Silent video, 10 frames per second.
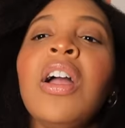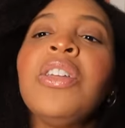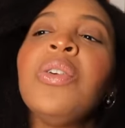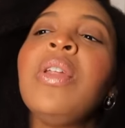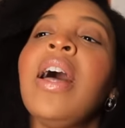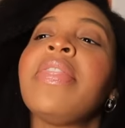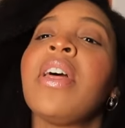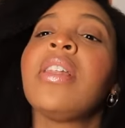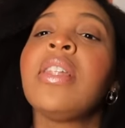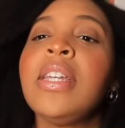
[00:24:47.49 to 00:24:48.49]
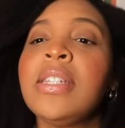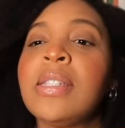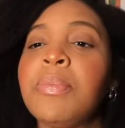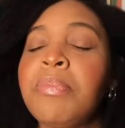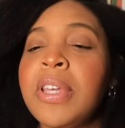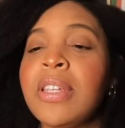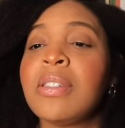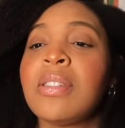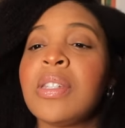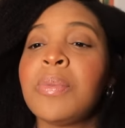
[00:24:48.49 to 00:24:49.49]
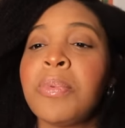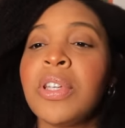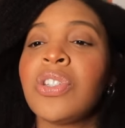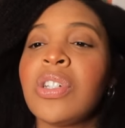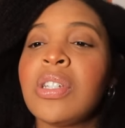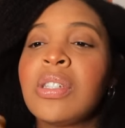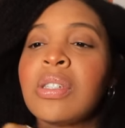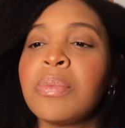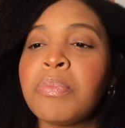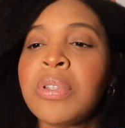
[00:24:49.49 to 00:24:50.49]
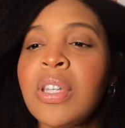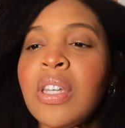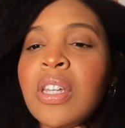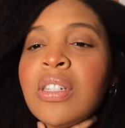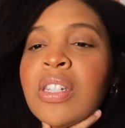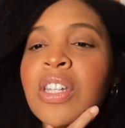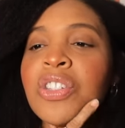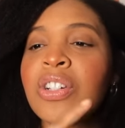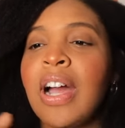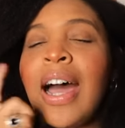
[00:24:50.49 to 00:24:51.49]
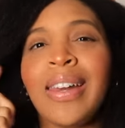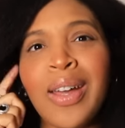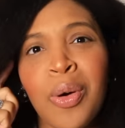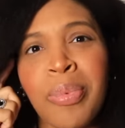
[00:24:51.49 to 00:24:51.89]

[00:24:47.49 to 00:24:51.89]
Are you not the least bit suspicious PE teacher I know